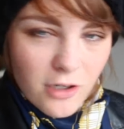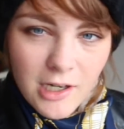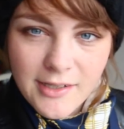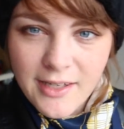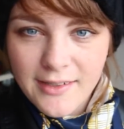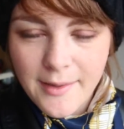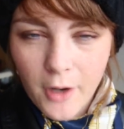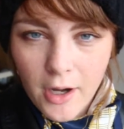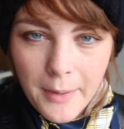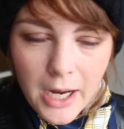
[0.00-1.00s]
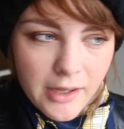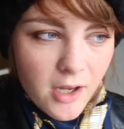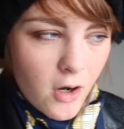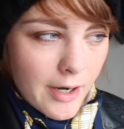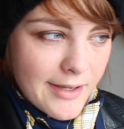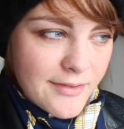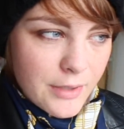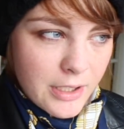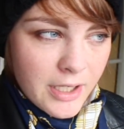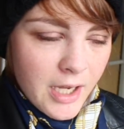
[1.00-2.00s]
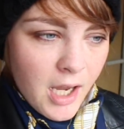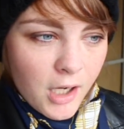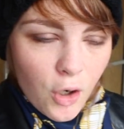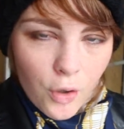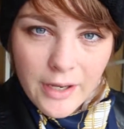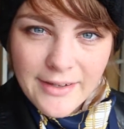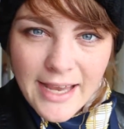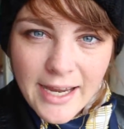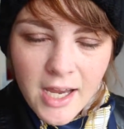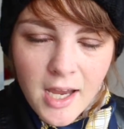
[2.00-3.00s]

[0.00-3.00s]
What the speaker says: clothes because I'm gonna bike there and it's really cold outside.